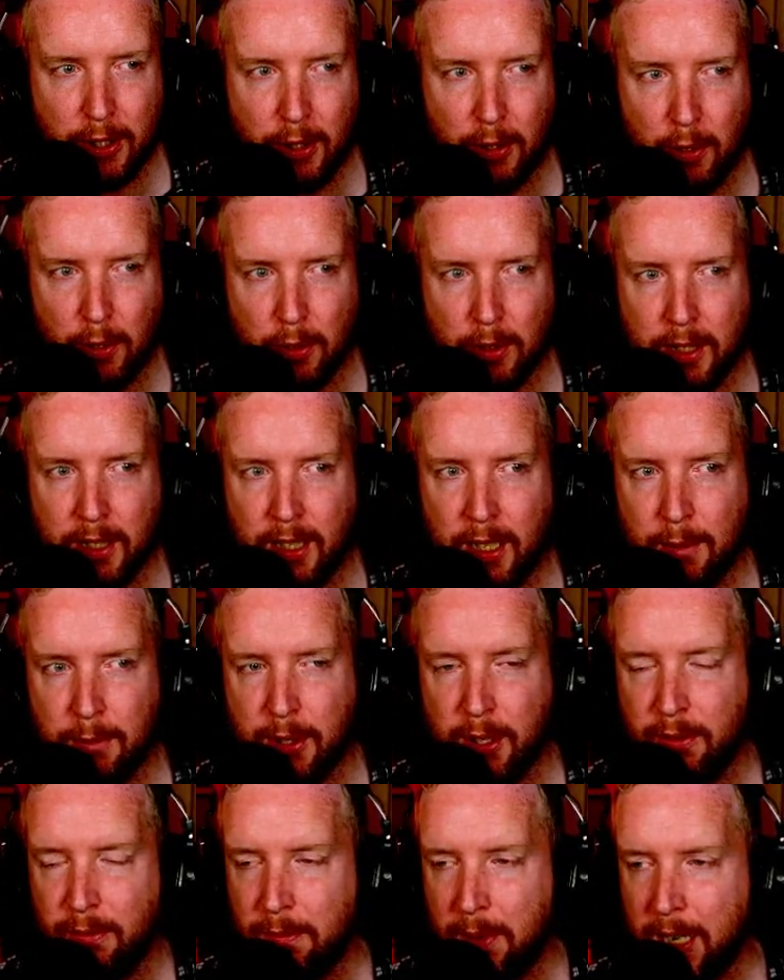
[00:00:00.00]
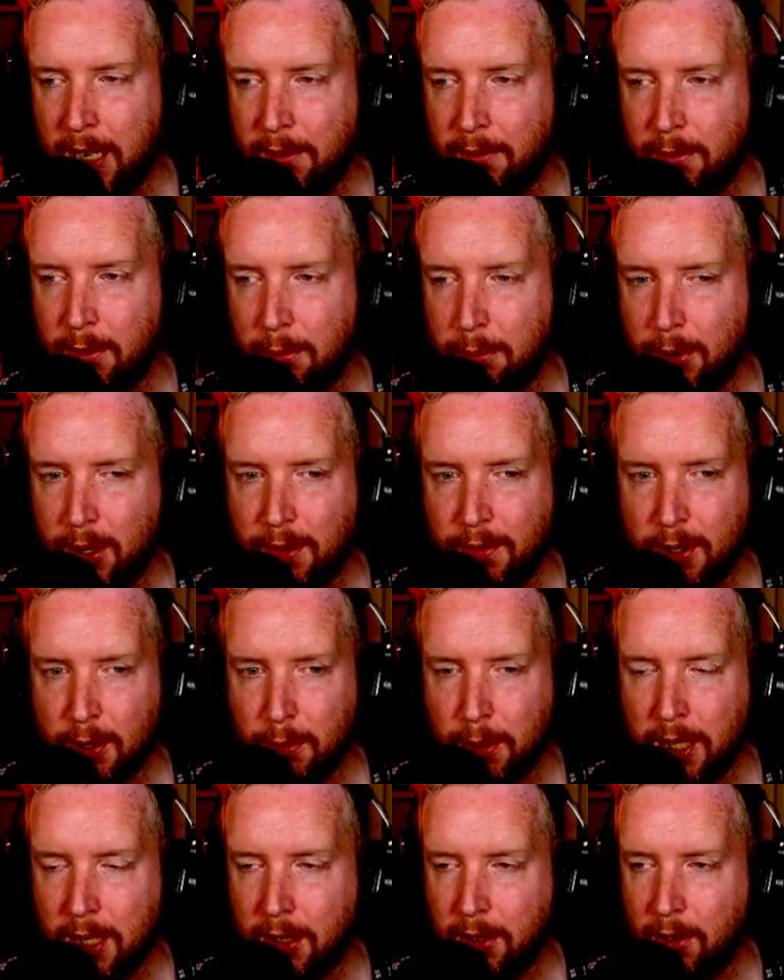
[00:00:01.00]
all the clips you've made from the previous
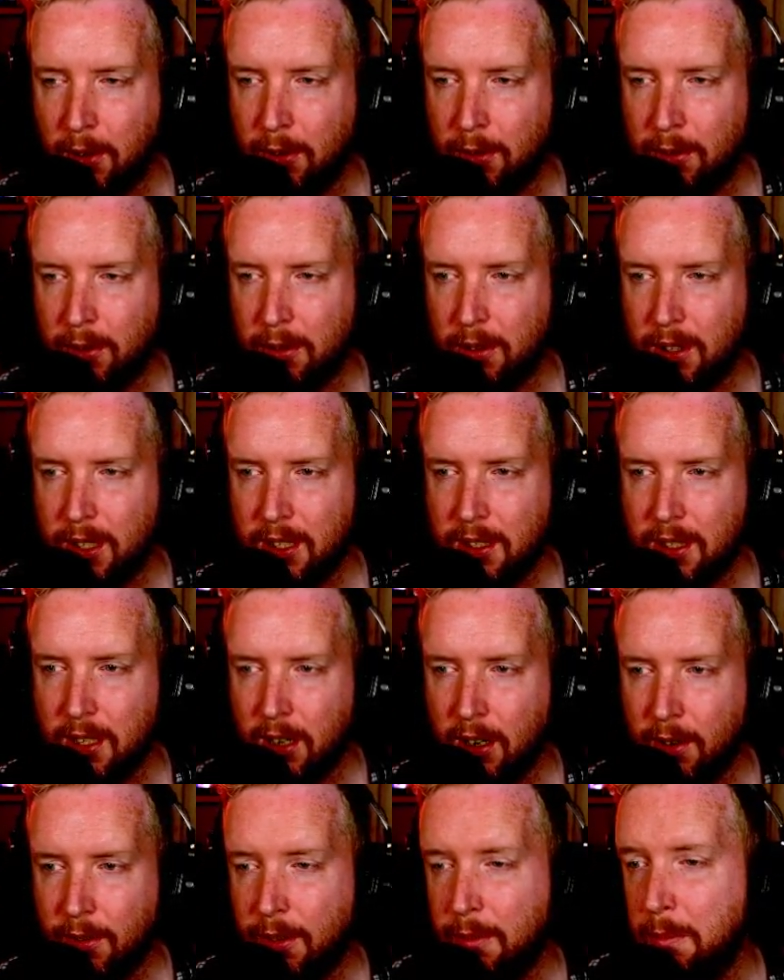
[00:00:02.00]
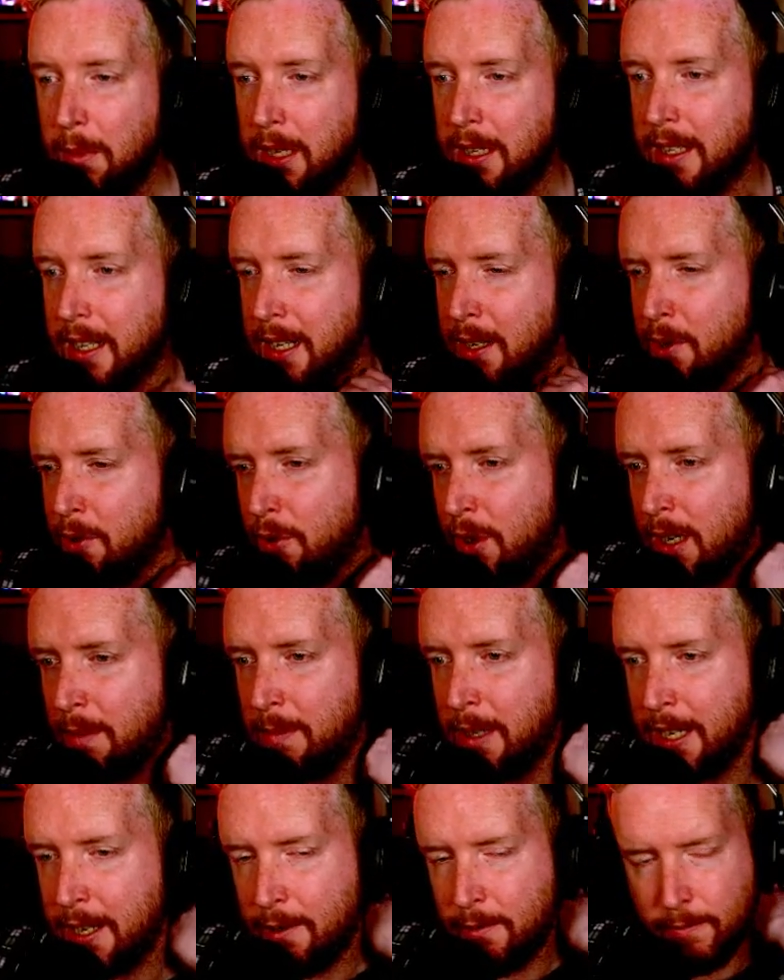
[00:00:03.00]
week on the start of the Monday stream
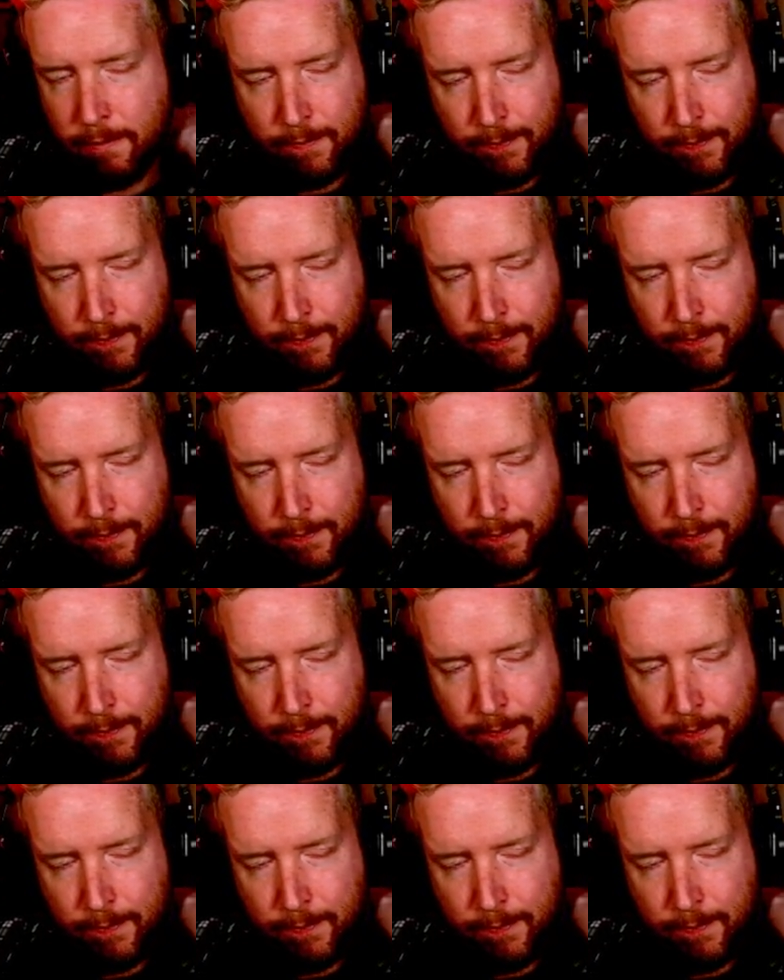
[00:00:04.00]
now.